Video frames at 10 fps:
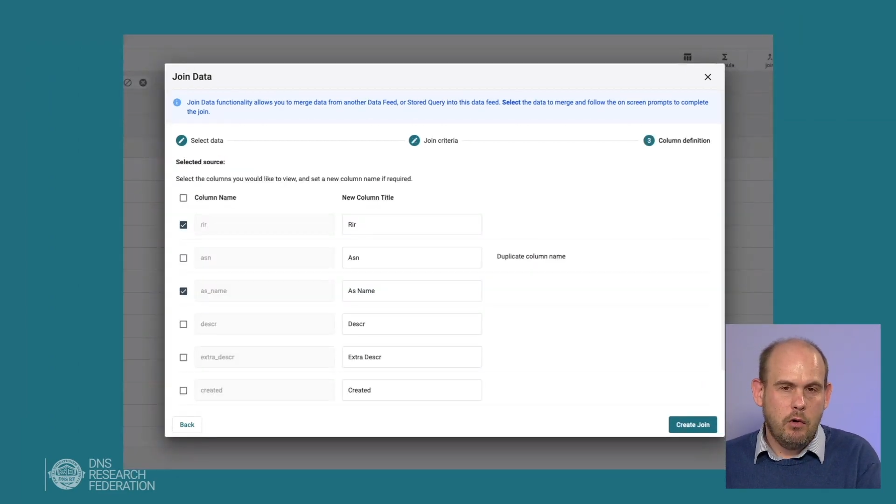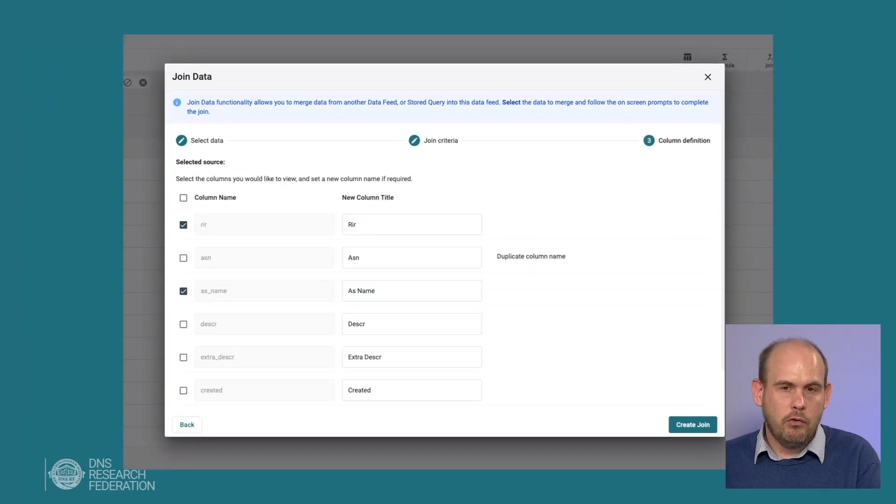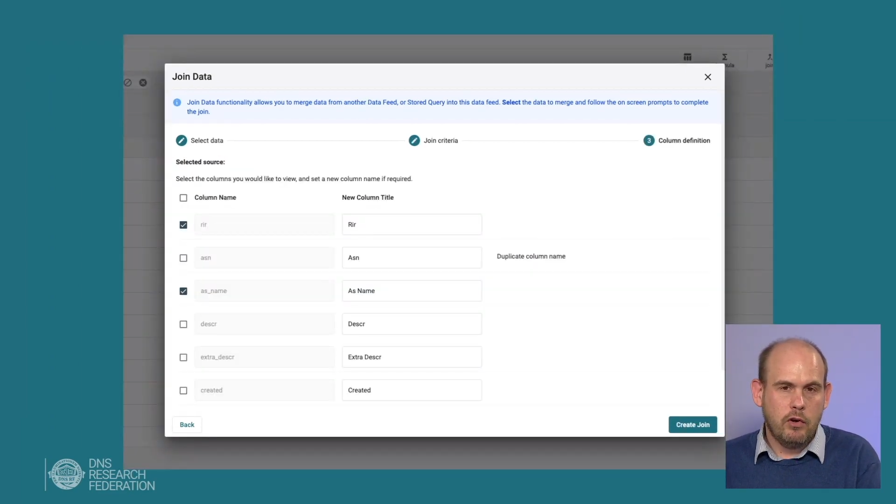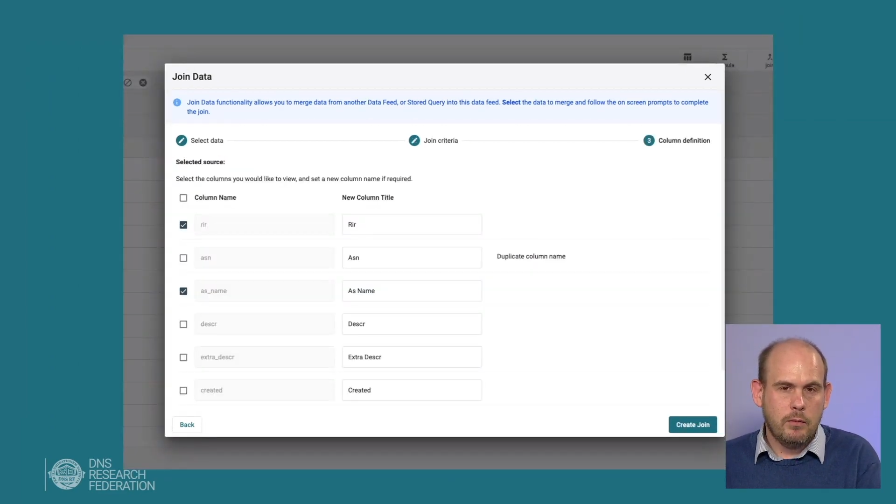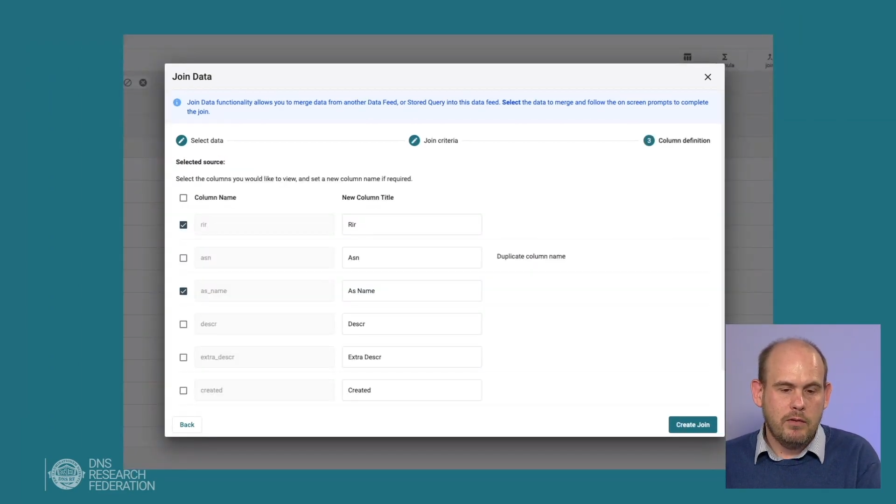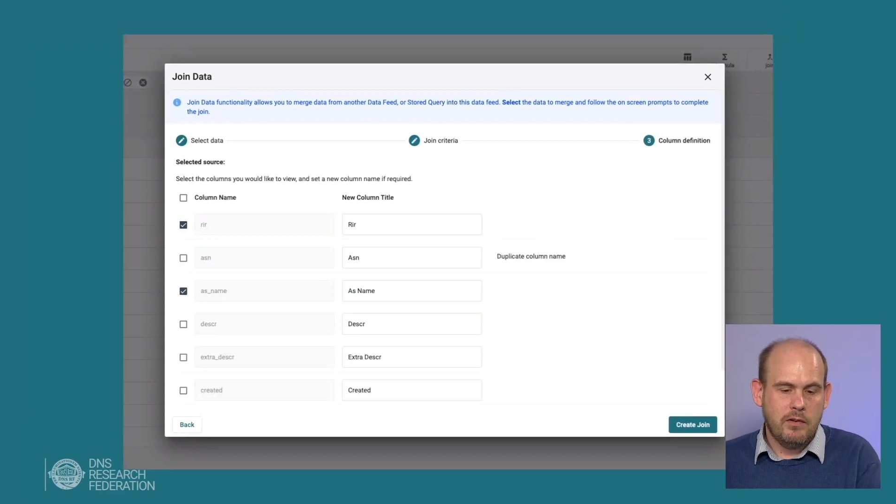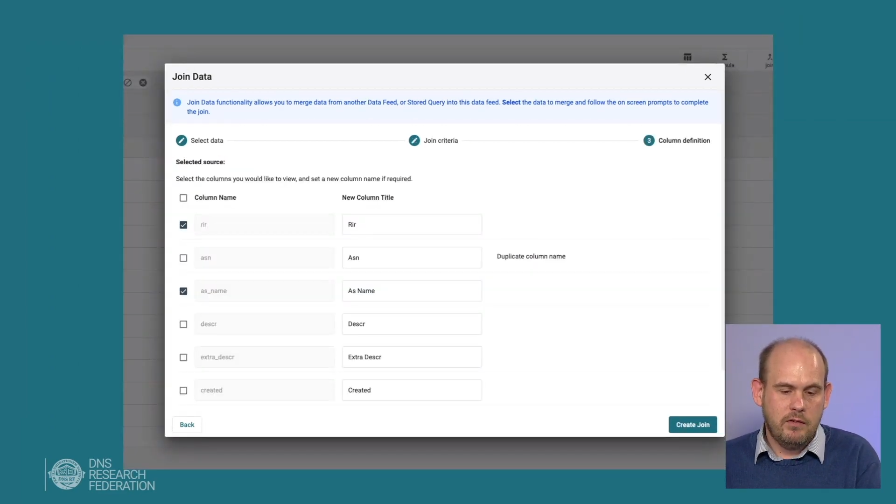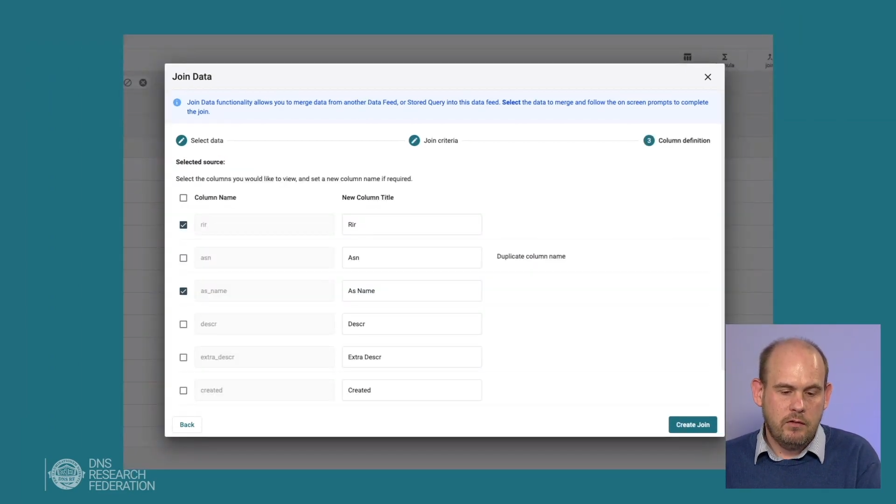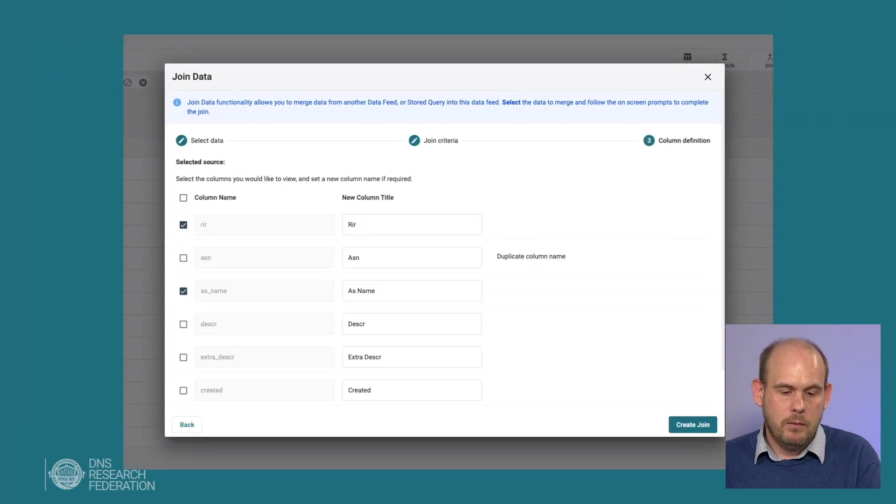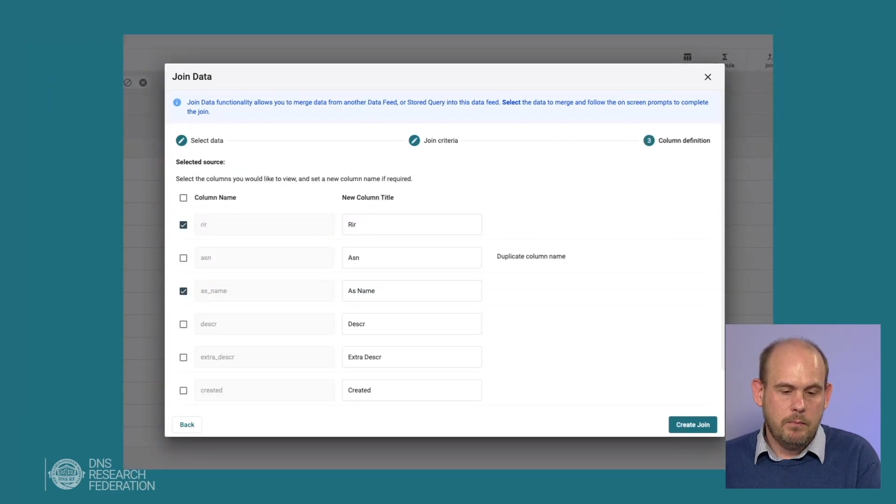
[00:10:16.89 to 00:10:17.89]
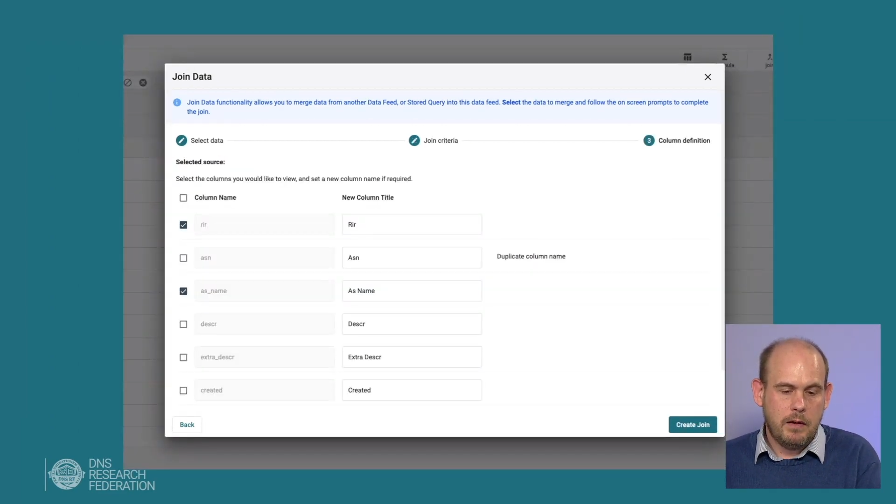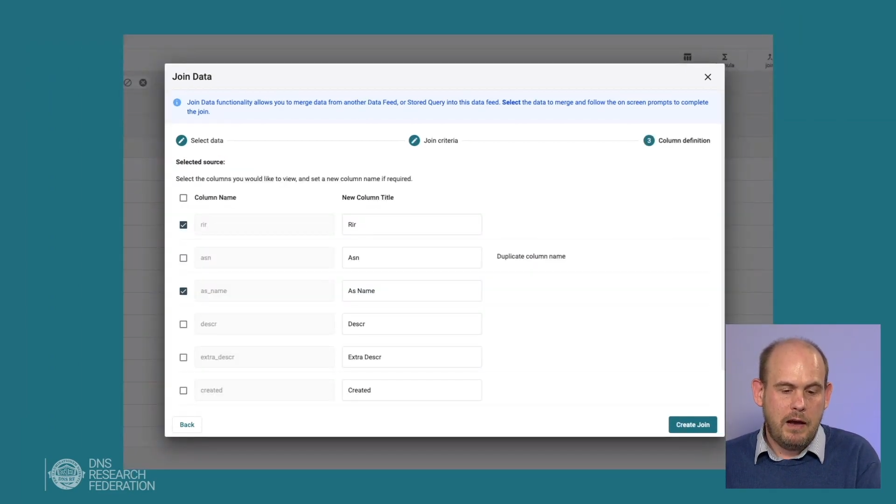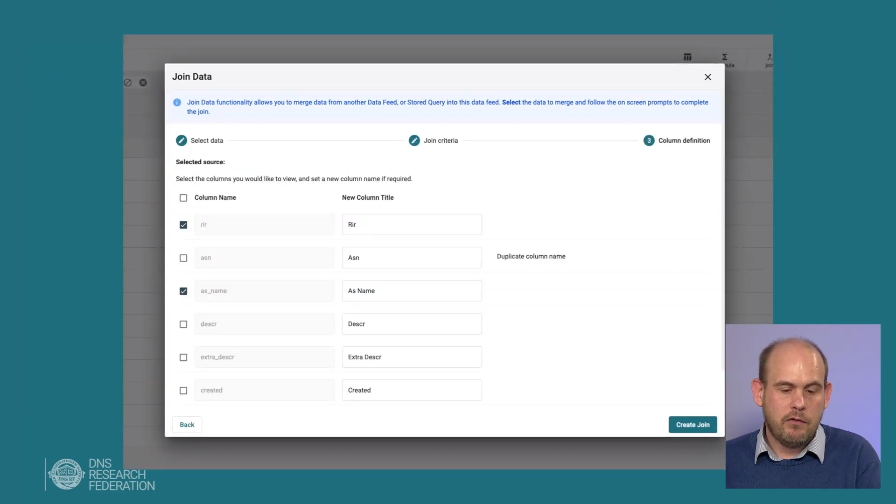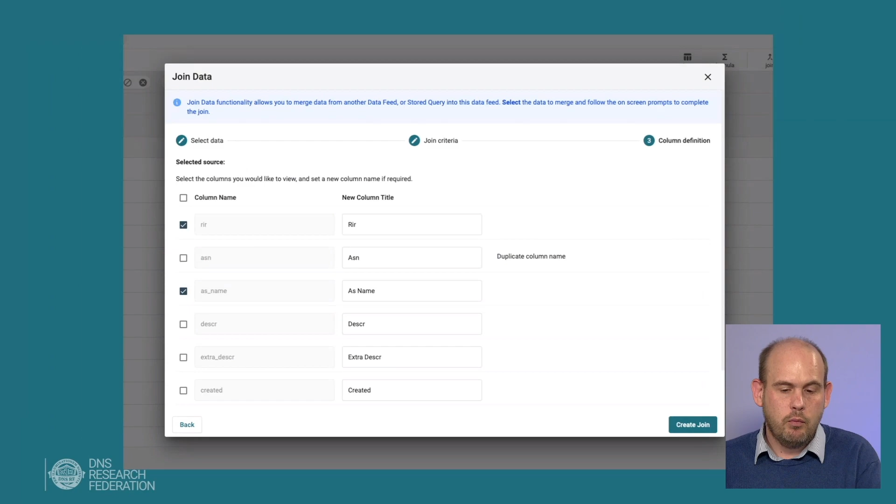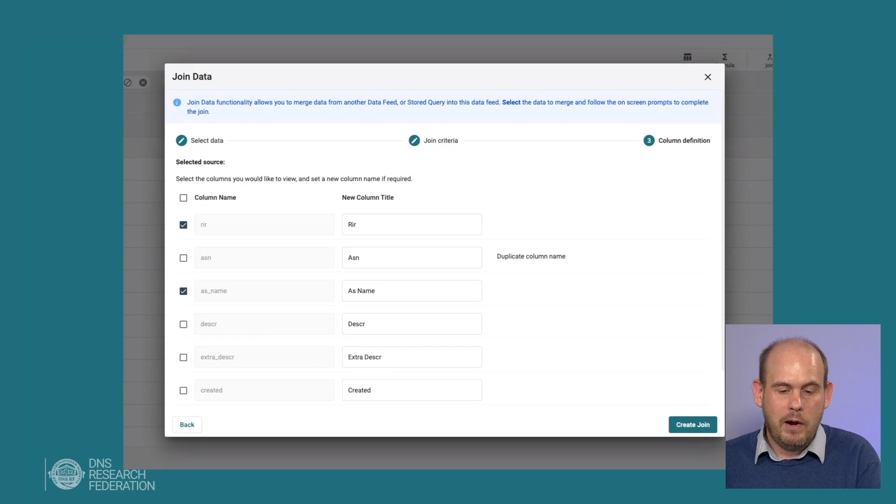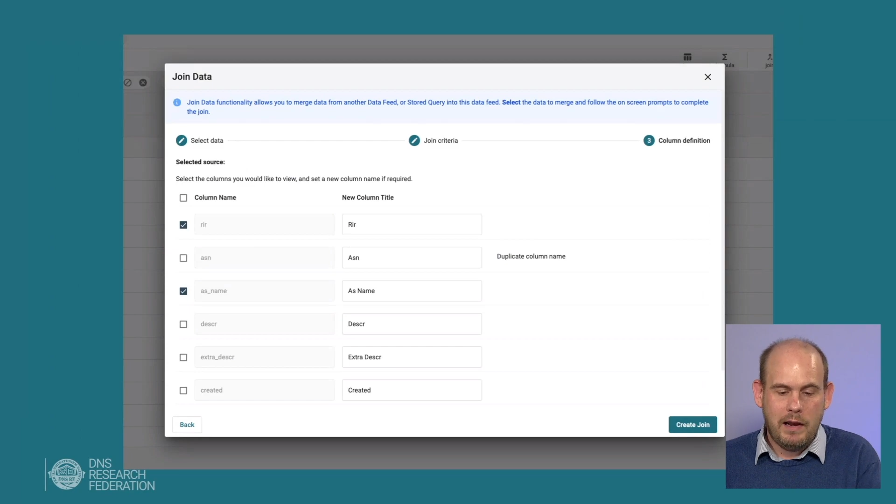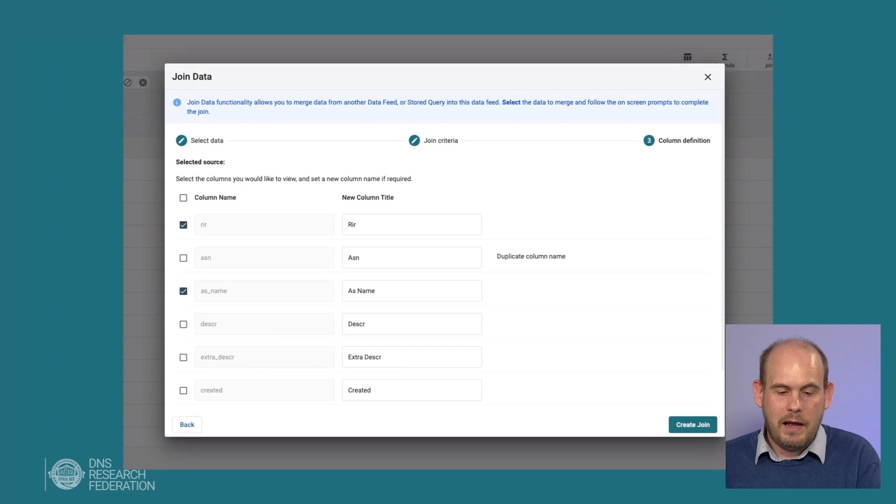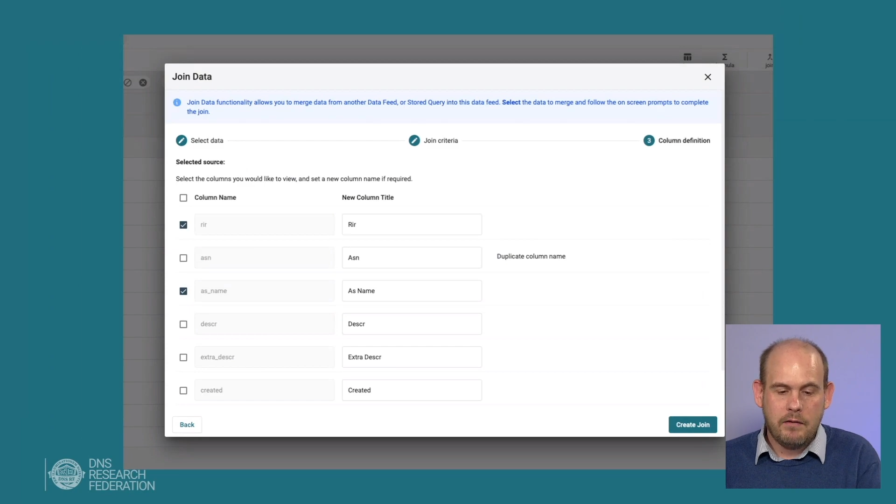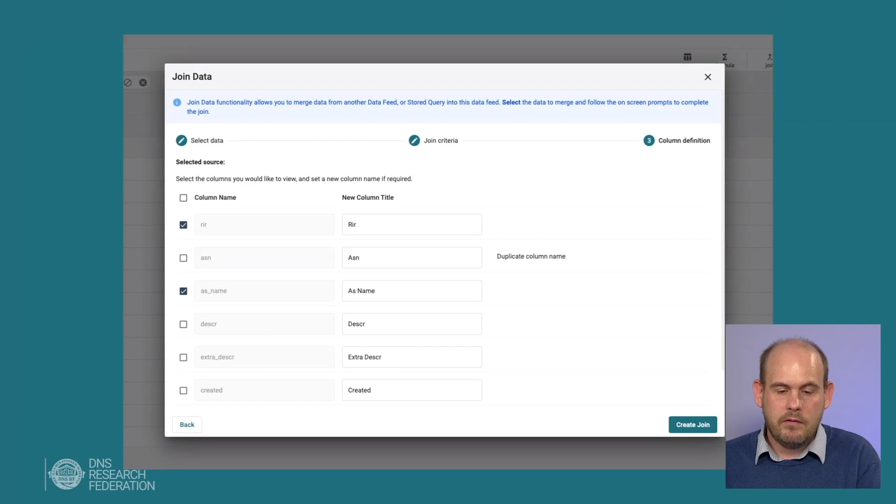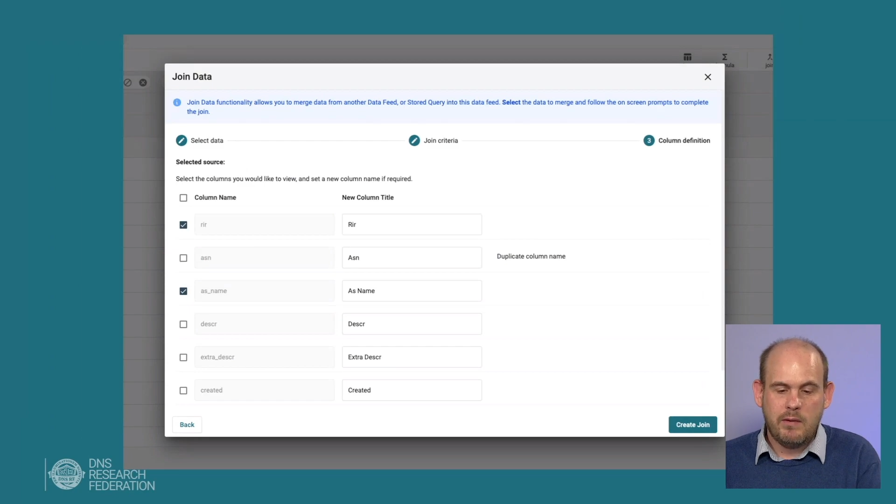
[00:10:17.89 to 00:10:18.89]
autonomous system as well
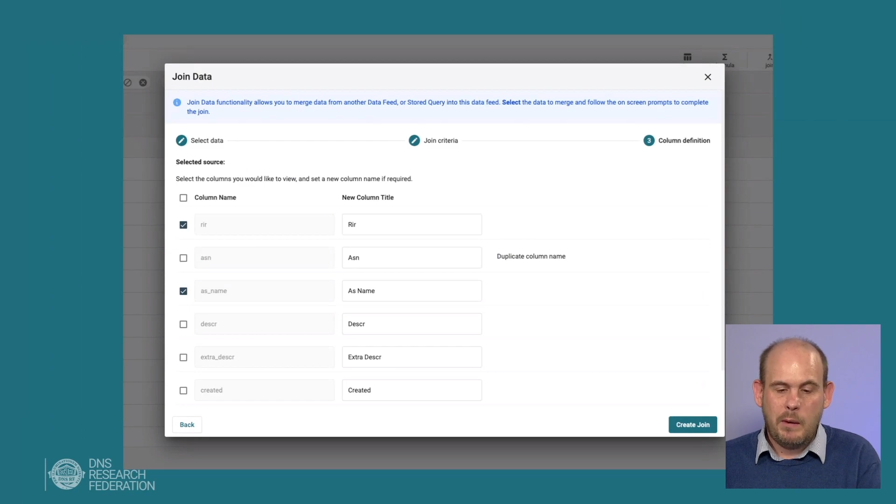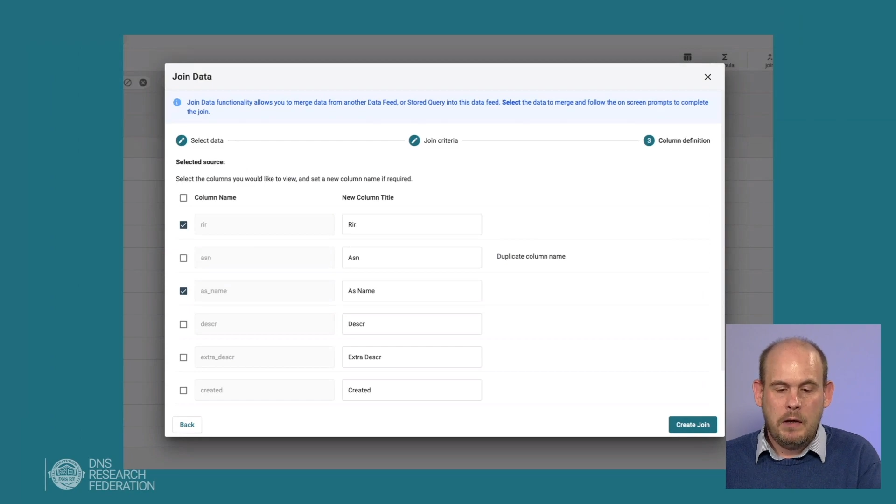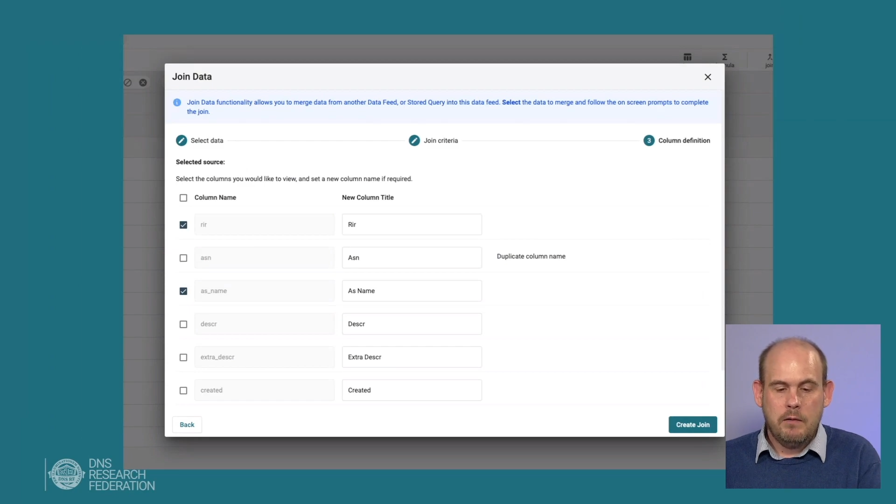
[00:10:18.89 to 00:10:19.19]
as